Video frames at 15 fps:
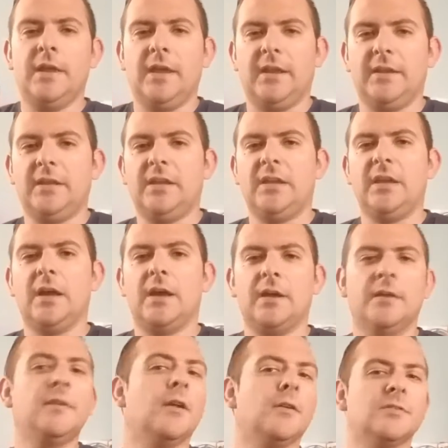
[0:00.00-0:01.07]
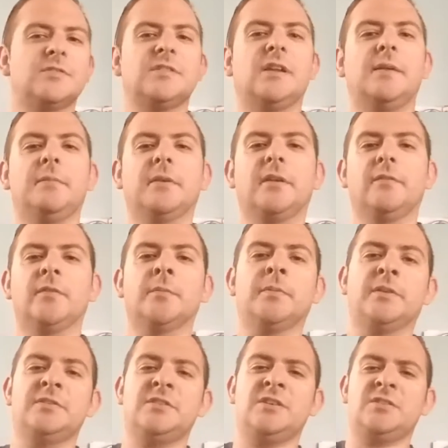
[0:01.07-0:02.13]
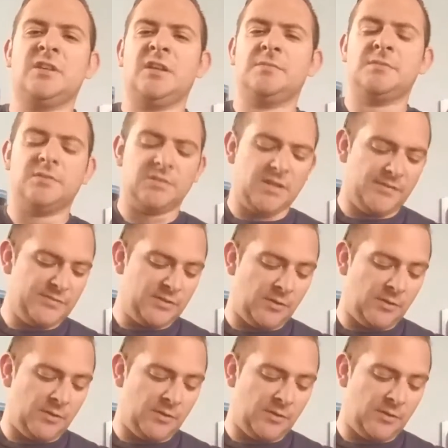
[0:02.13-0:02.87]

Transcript: And he knows that I'm looking for PlayStation games and stuff,